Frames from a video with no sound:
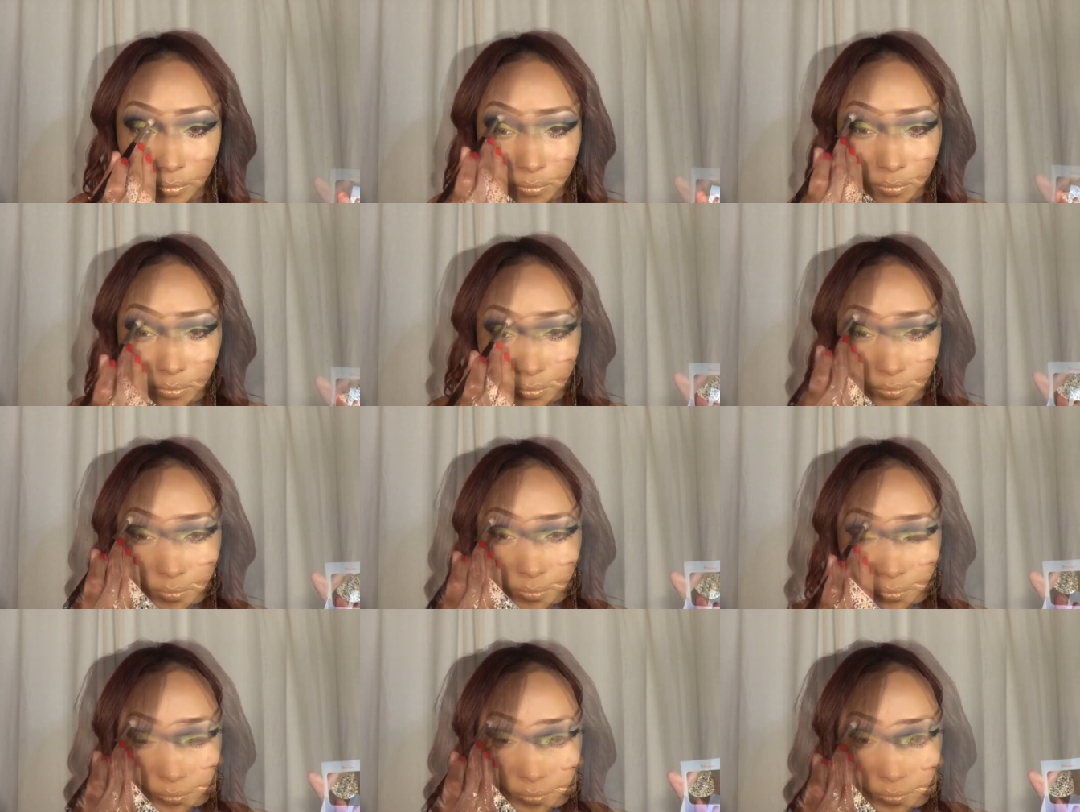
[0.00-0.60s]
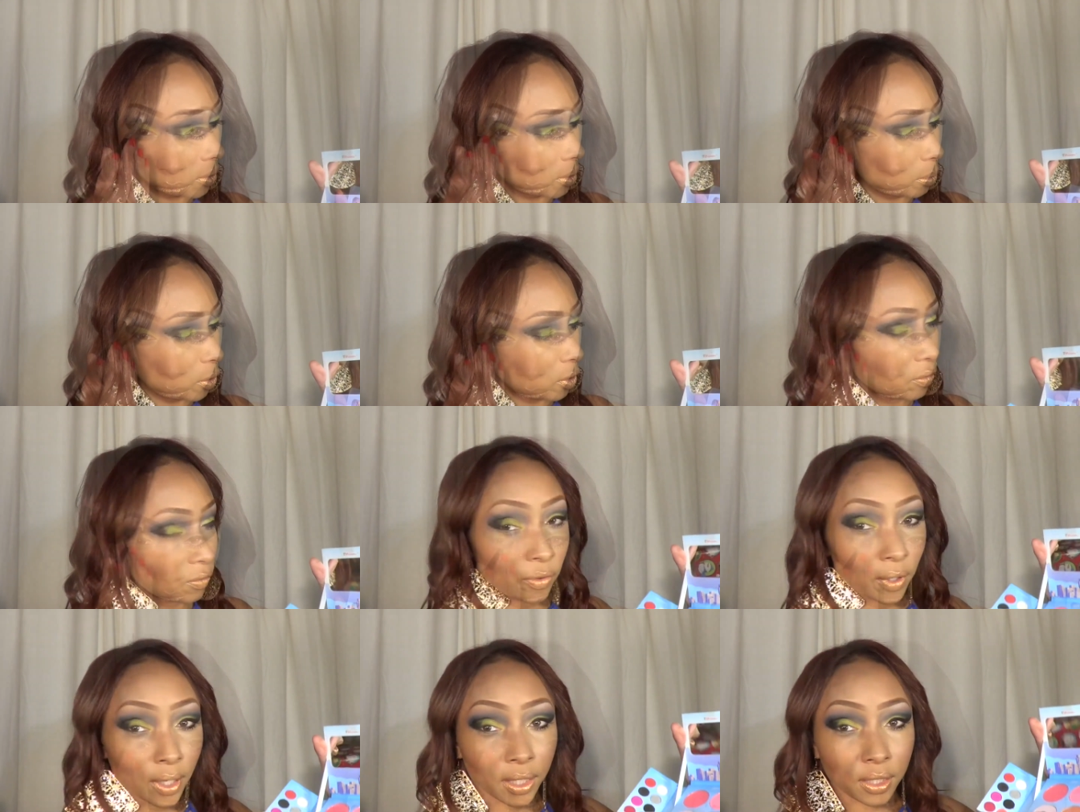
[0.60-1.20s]
Next, I'm going to
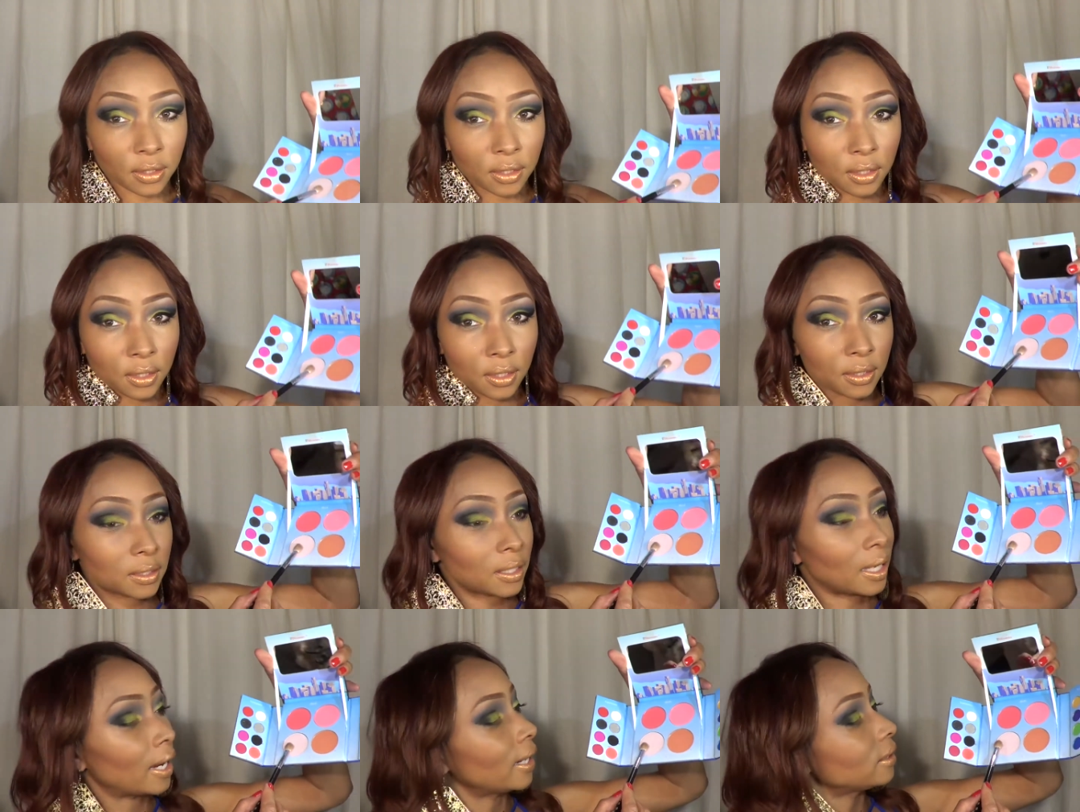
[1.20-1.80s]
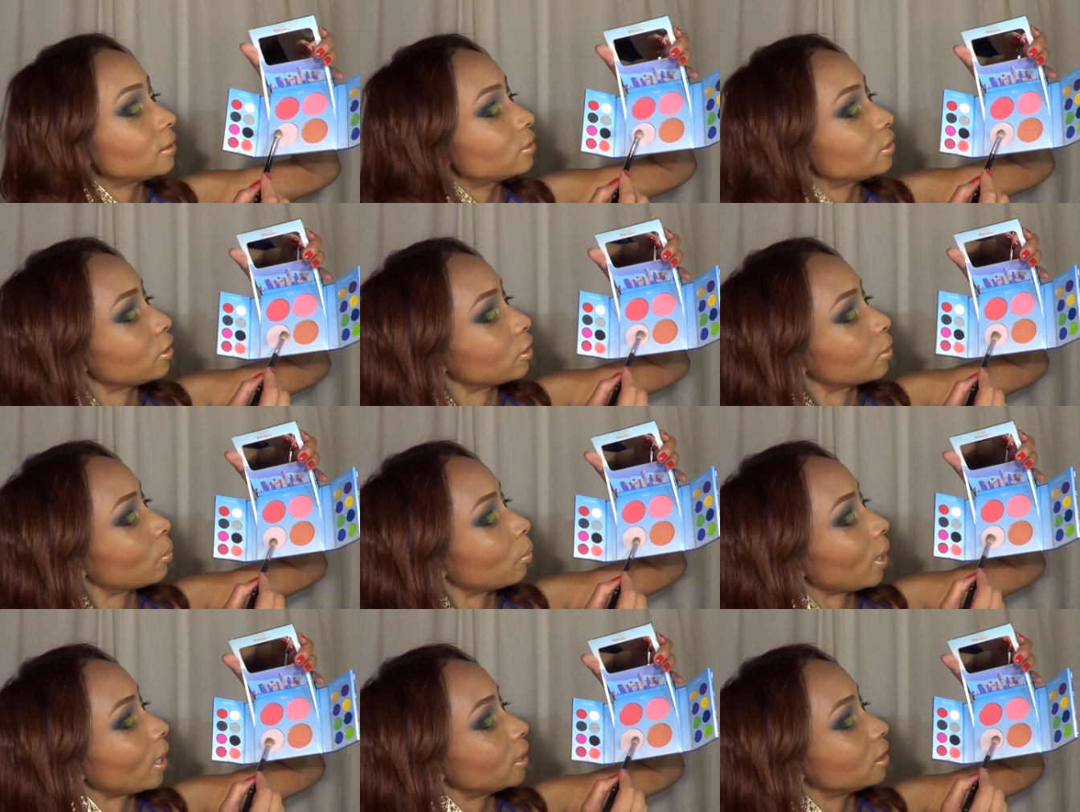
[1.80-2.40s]
move right into this icier
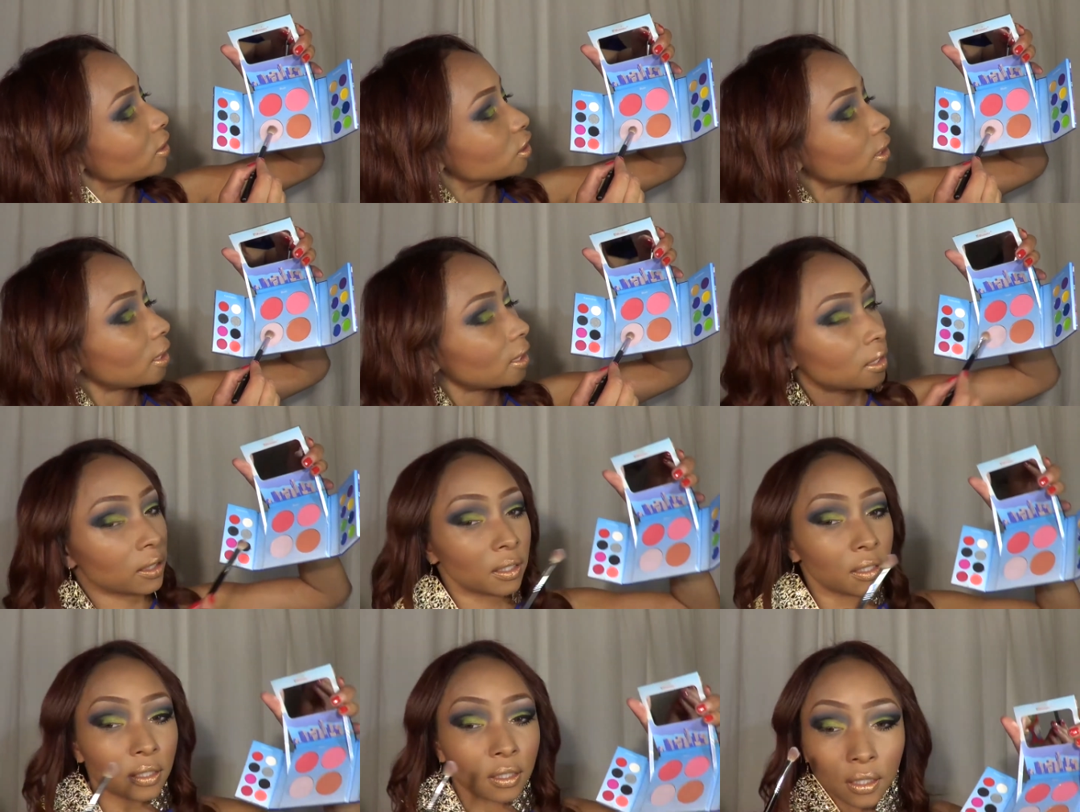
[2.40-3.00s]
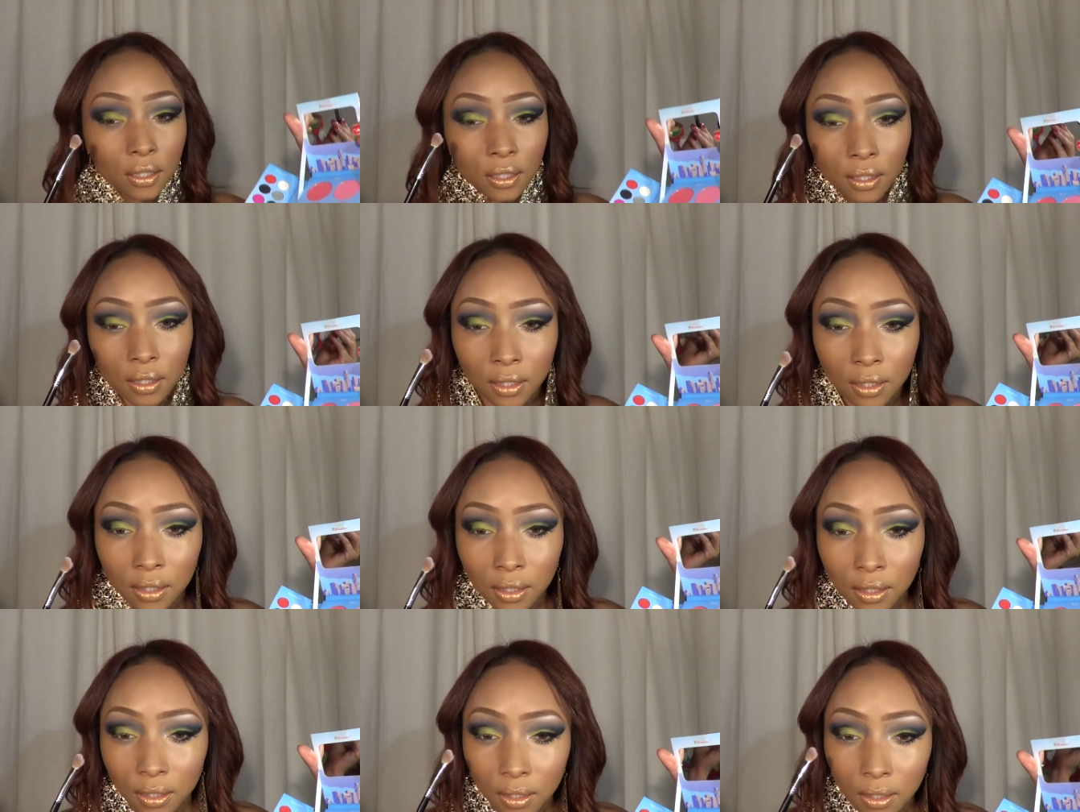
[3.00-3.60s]
white shade here
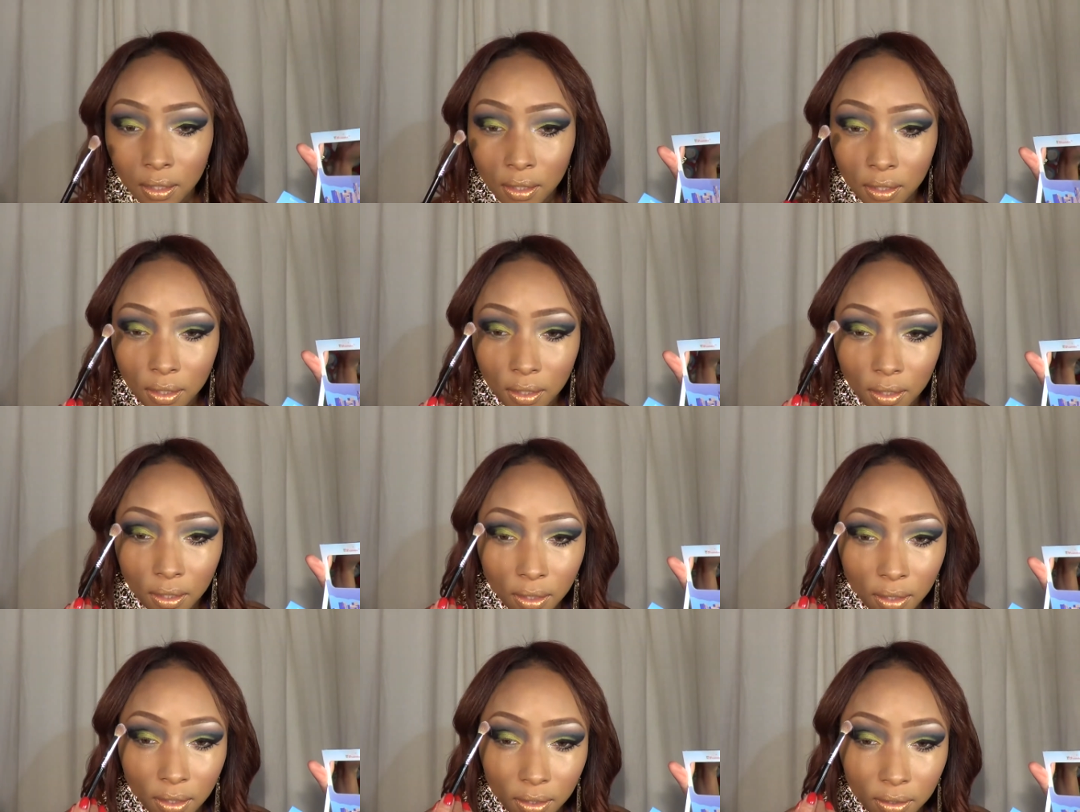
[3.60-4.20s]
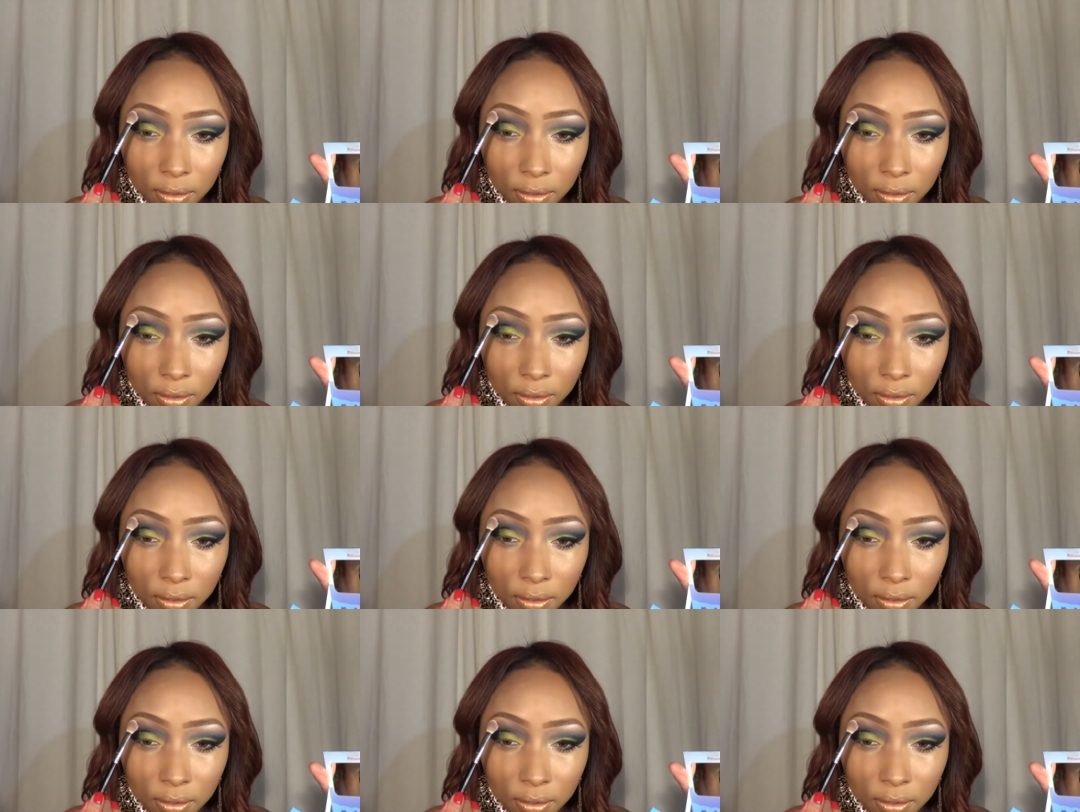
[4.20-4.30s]
and